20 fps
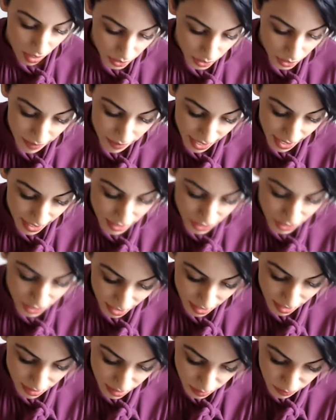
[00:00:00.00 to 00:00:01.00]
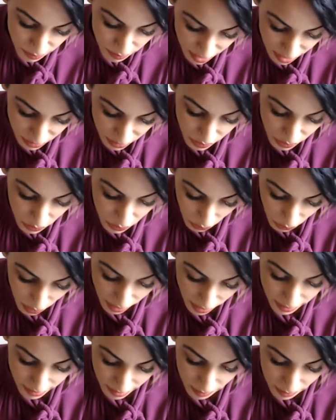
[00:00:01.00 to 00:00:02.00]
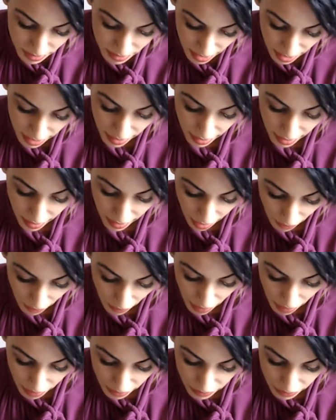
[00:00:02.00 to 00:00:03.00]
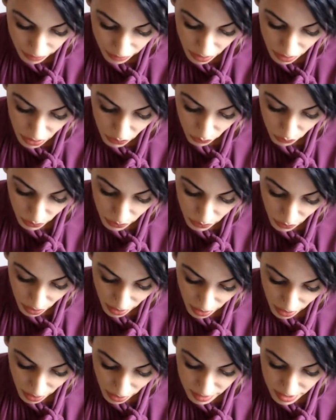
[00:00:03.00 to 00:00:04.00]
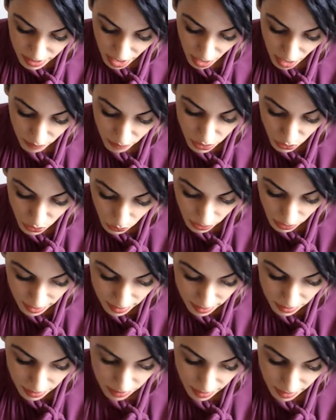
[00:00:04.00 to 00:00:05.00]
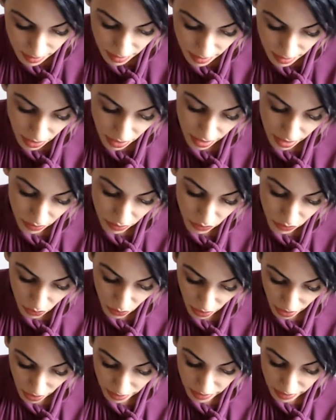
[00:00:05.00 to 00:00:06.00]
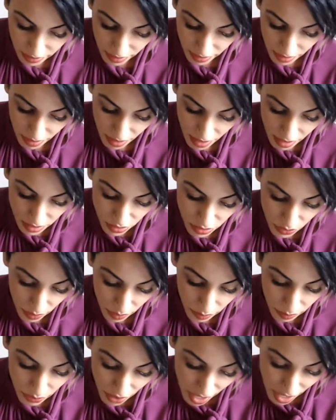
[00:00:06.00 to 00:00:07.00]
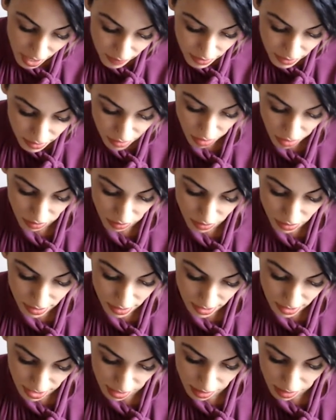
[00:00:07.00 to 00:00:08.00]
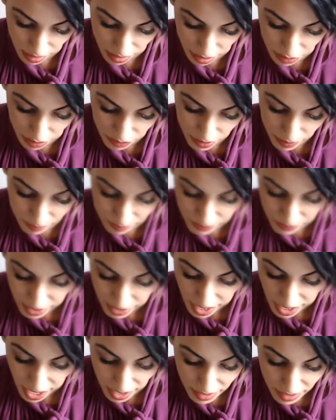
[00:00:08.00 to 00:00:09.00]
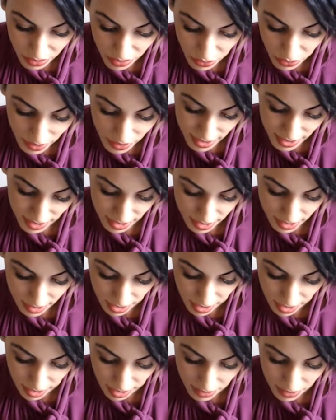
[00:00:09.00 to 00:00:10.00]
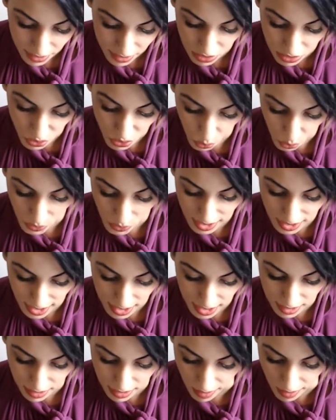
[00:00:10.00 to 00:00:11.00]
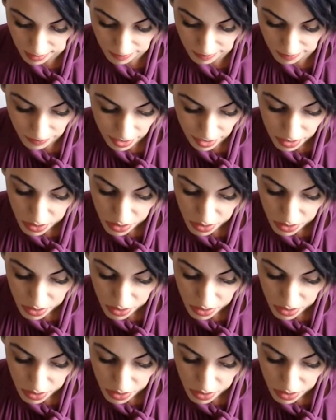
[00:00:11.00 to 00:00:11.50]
We made changes because we want them taken care of. We want them to have choice so that they can run to a private doctor and take care of it. And it's going to get done. It's going to get done.